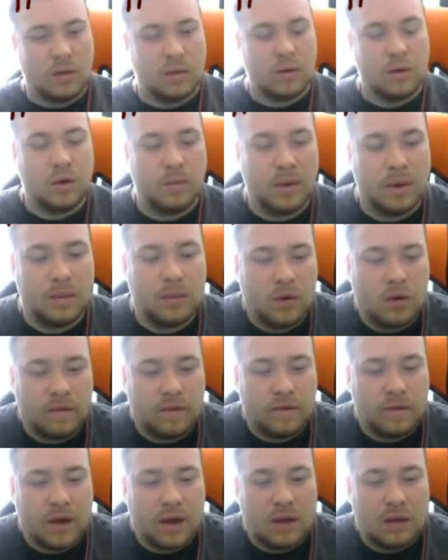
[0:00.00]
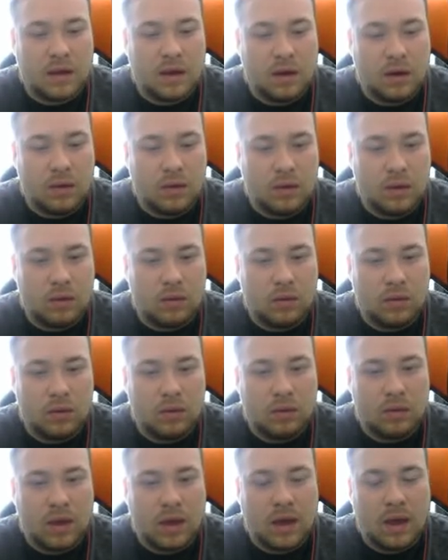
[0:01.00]
Don't know, but I'm going to find out. You
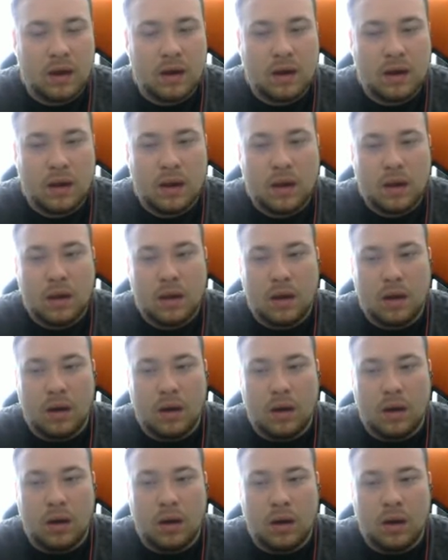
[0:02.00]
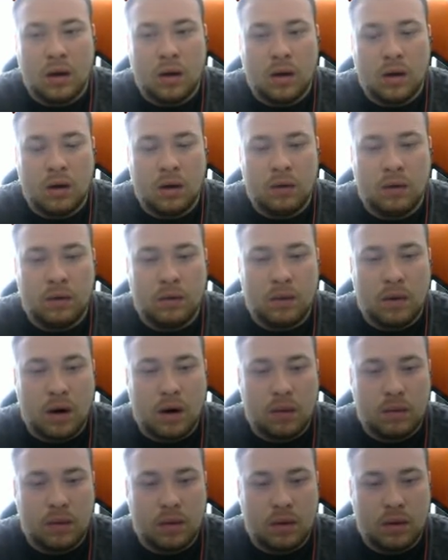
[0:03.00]
do that. Oh,
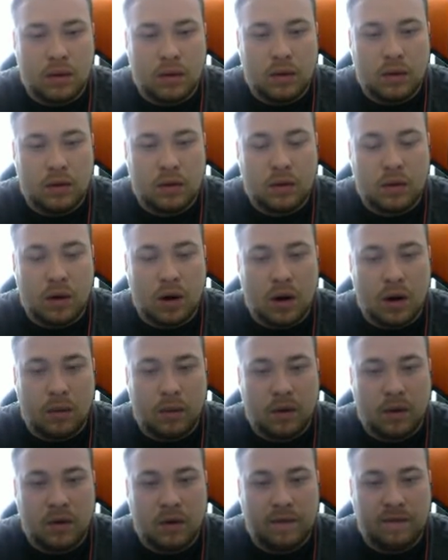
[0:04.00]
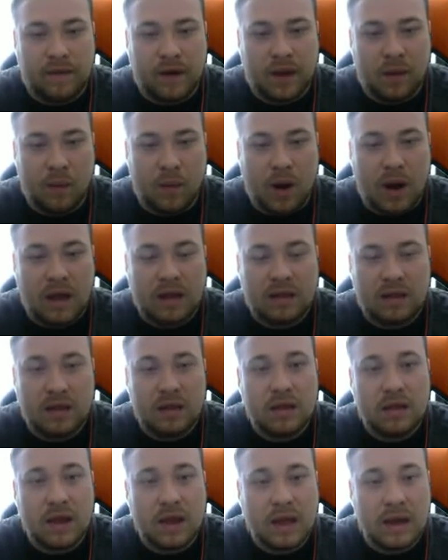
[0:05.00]
are, so are we going to fight
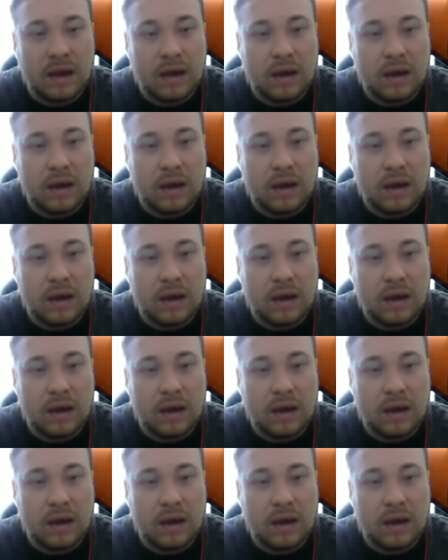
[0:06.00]
Watson